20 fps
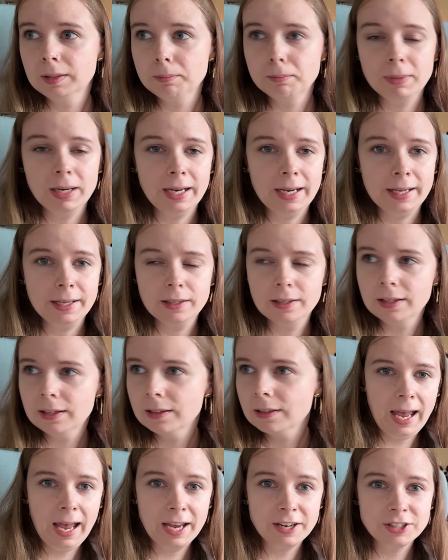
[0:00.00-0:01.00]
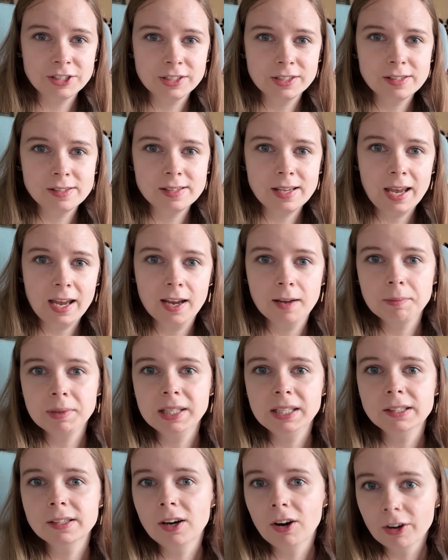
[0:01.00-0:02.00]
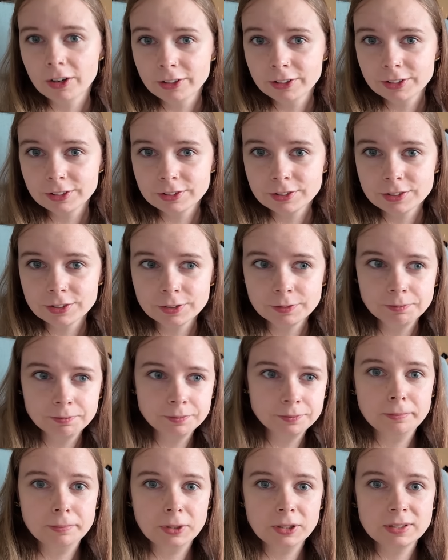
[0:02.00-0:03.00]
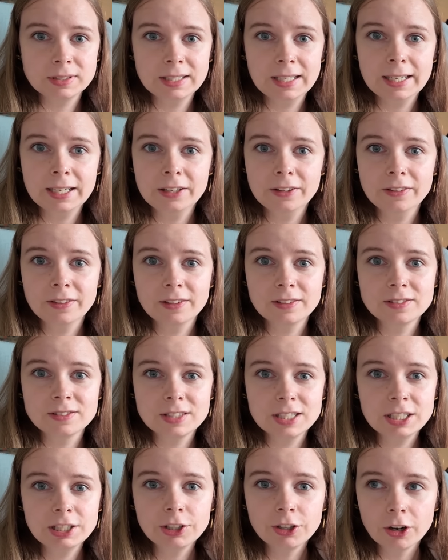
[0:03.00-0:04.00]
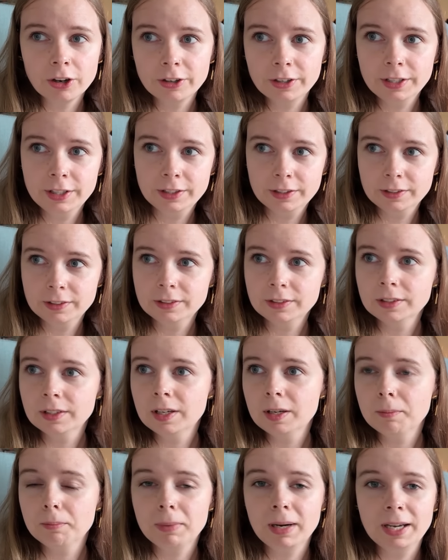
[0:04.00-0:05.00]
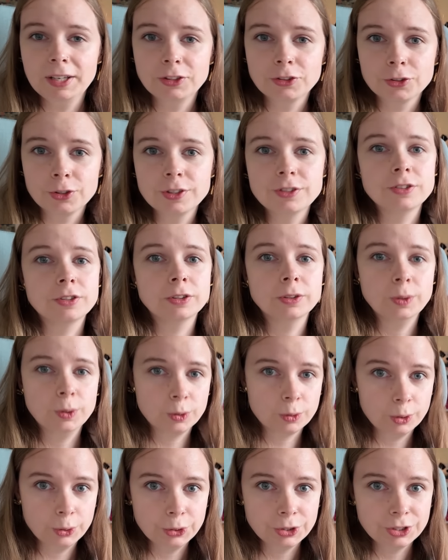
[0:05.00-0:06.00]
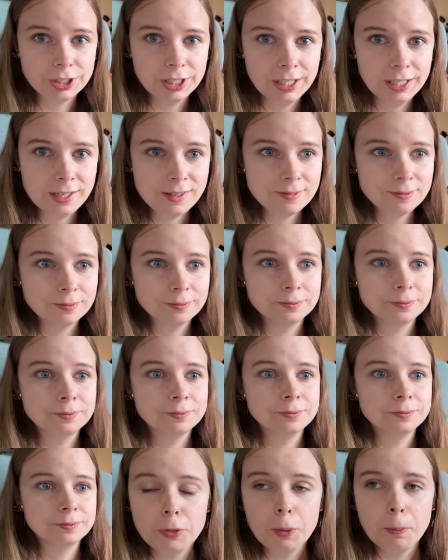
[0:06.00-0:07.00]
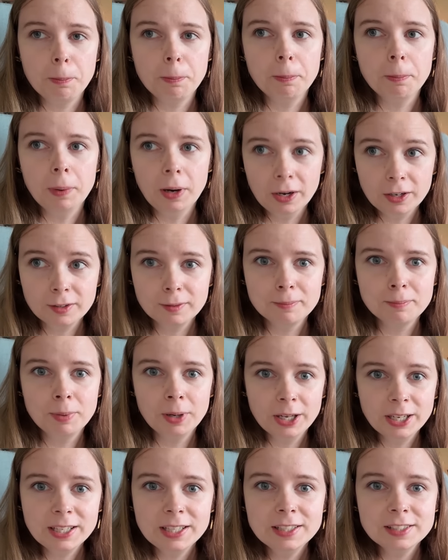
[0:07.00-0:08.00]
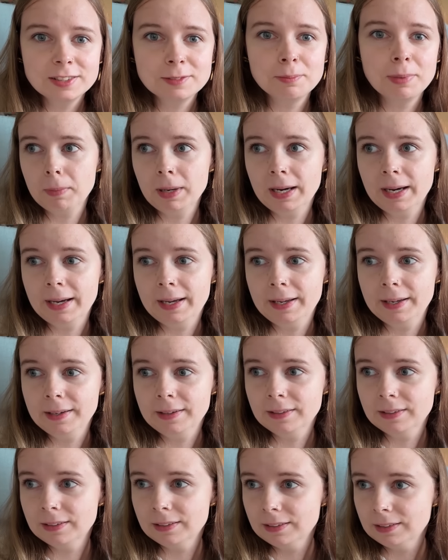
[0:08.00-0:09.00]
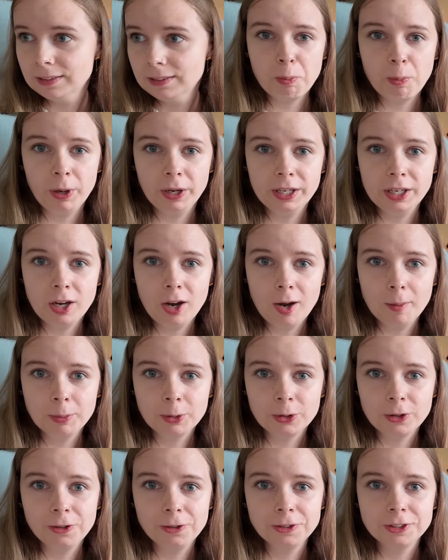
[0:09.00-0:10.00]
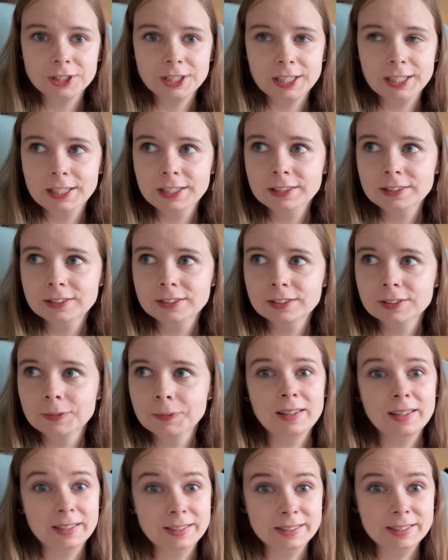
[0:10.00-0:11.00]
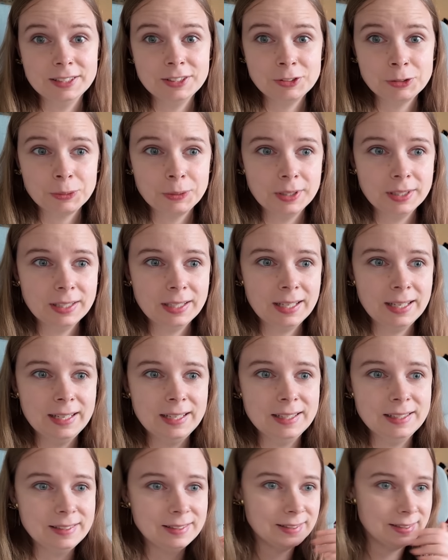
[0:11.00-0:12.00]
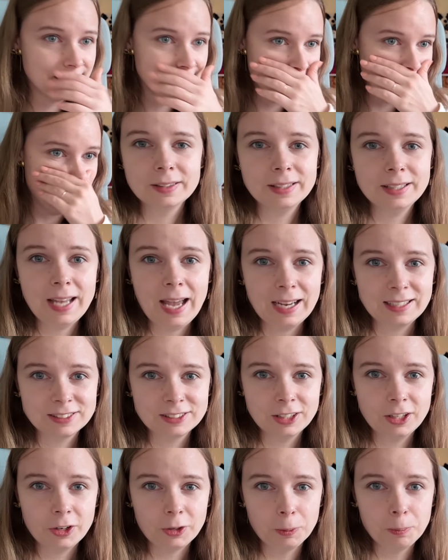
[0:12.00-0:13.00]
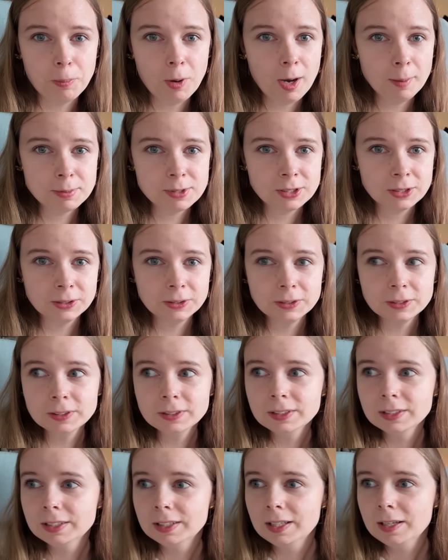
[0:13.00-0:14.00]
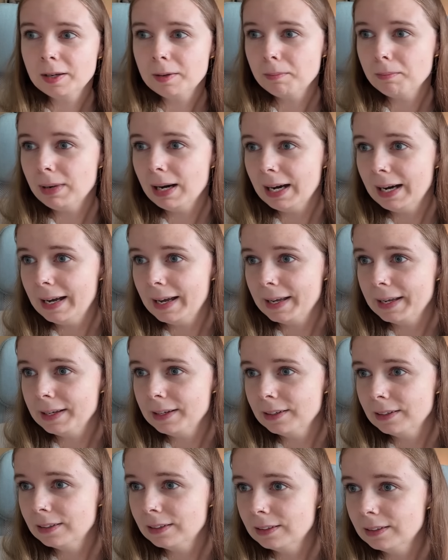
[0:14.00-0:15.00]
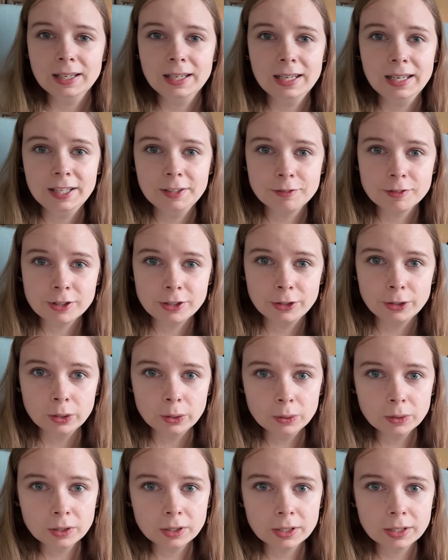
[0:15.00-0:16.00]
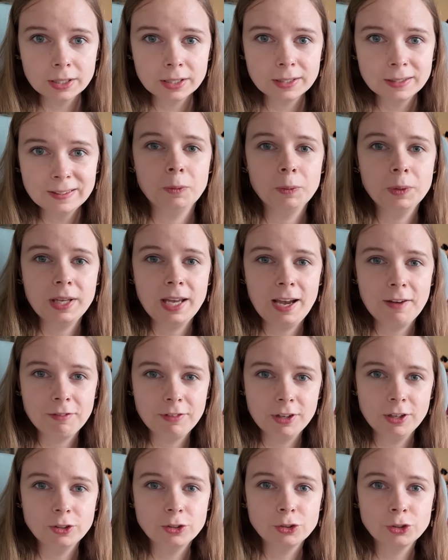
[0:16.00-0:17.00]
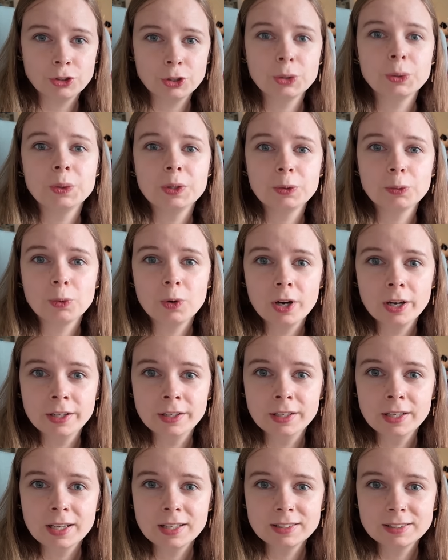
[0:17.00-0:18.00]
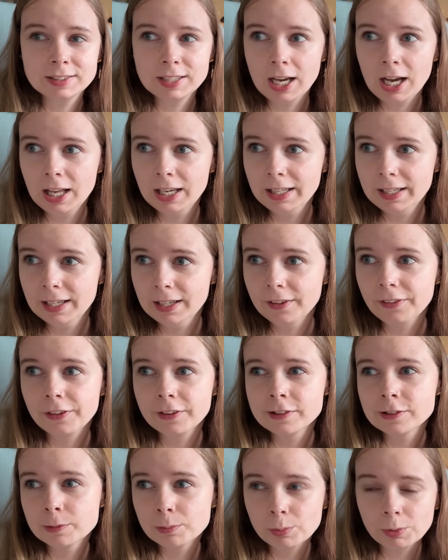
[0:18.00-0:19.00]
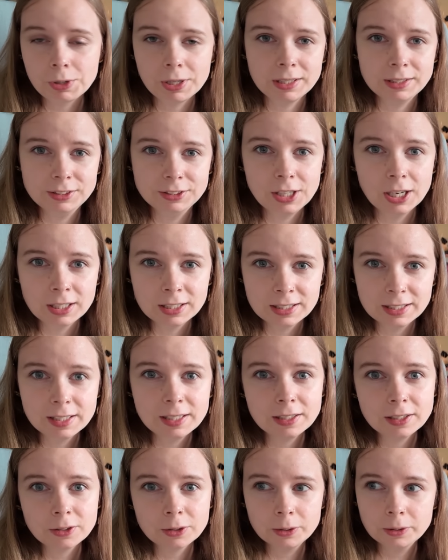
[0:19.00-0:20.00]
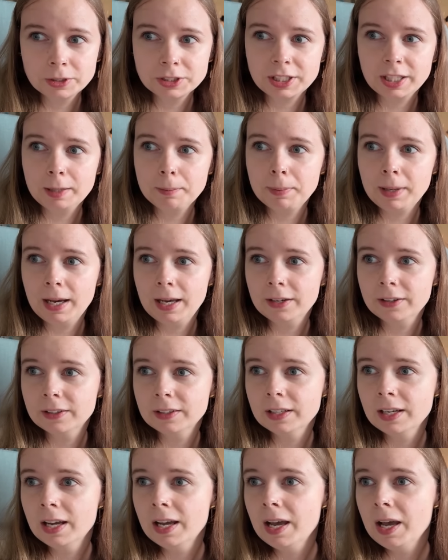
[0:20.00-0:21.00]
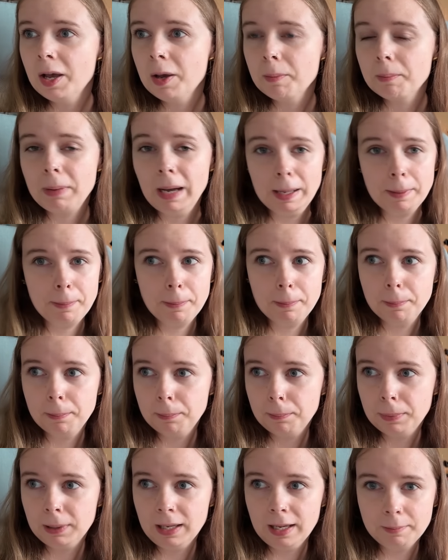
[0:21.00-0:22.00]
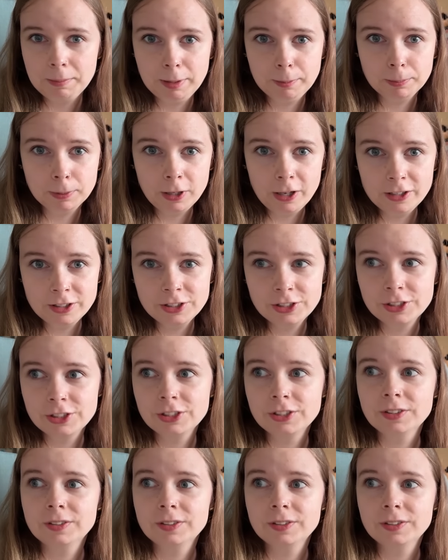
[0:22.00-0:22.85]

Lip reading: by Ashes Amy Arts. Poseidon the Sea Guardian by Triskel Crochet. The Bug Buddies by Bunny Hop Crochets. Then this one is the Axolotl Popsicle by Leefke Hoek. We have the 2-in-1 Dahlia the Spring Duckling crochet pattern by Plamy Plush.